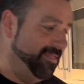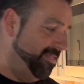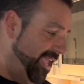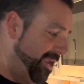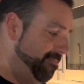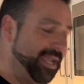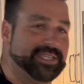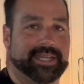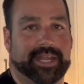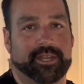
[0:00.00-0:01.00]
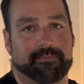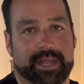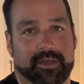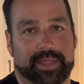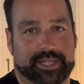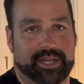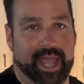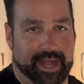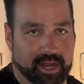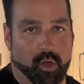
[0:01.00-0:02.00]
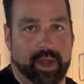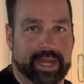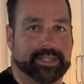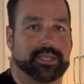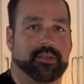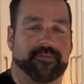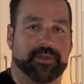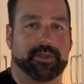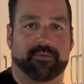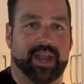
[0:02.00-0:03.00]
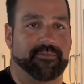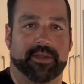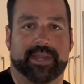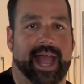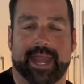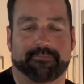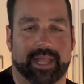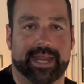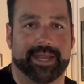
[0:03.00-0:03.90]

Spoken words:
Then mix it in your meal that you got it going into for your, whatever your diet plan